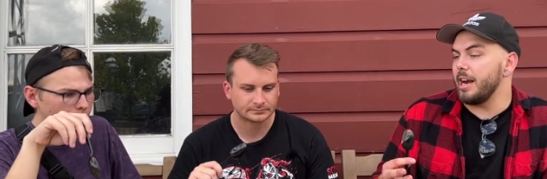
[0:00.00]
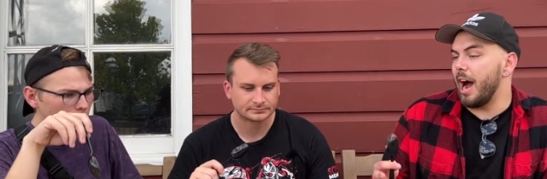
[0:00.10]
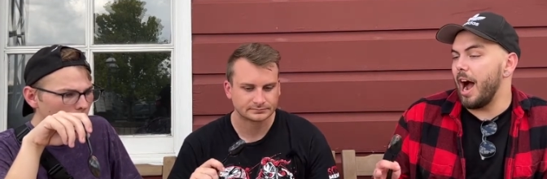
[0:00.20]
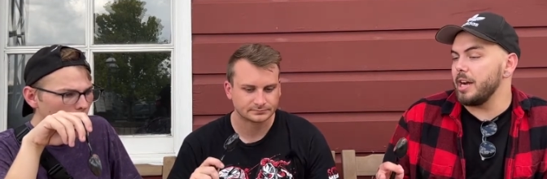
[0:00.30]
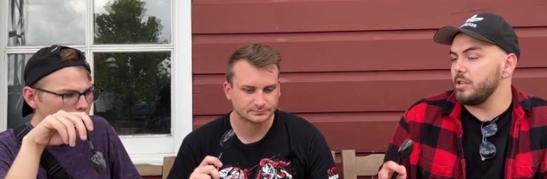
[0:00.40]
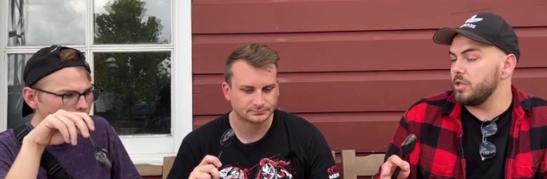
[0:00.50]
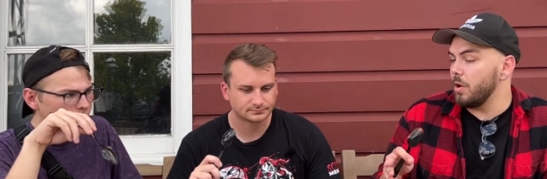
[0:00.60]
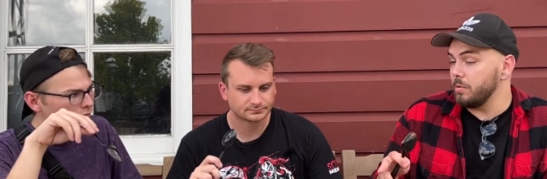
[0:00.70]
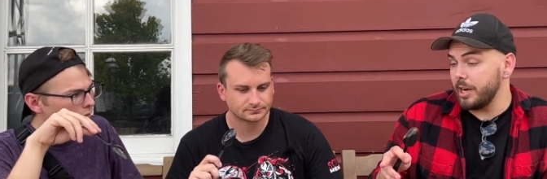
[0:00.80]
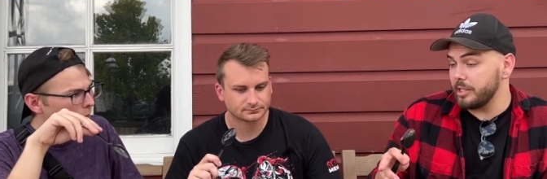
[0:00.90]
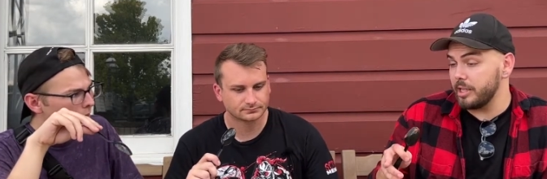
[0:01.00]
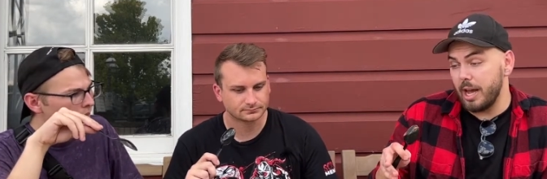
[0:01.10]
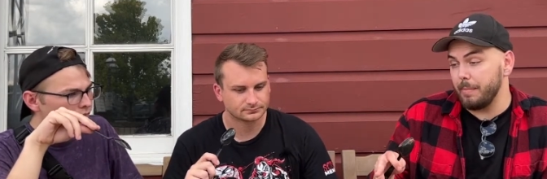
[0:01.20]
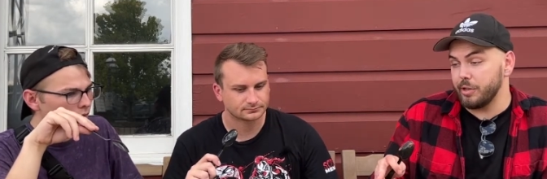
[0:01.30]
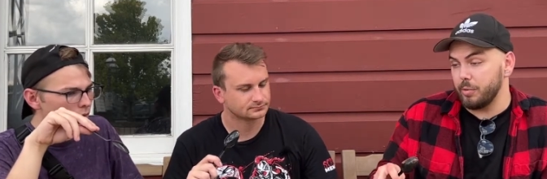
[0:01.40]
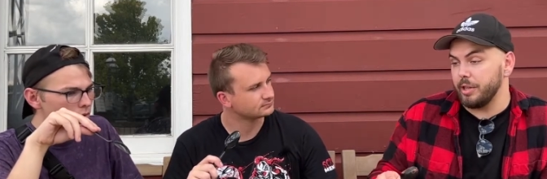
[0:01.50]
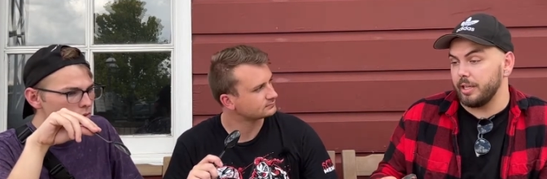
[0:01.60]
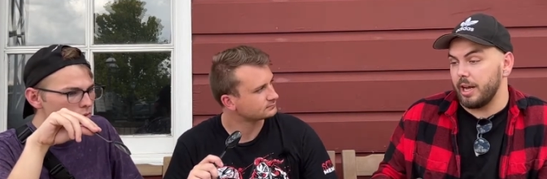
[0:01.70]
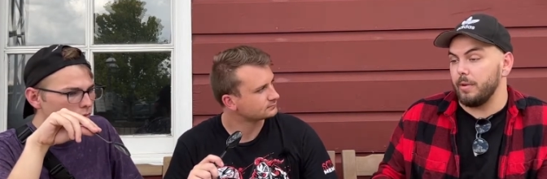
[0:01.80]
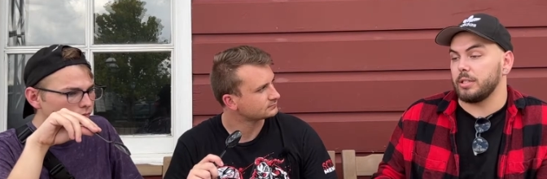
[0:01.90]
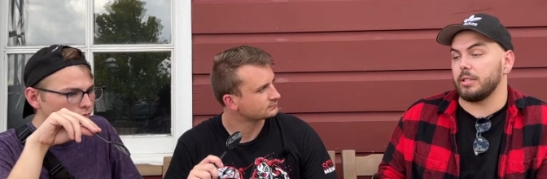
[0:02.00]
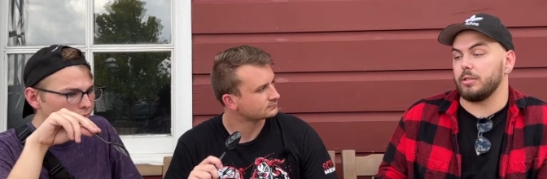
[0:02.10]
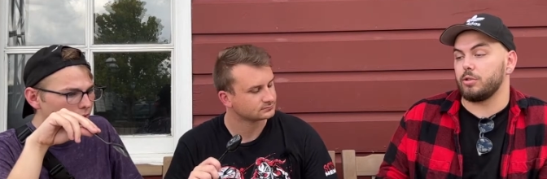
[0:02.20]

Speaker 1: And I don't taste it that much with this. I was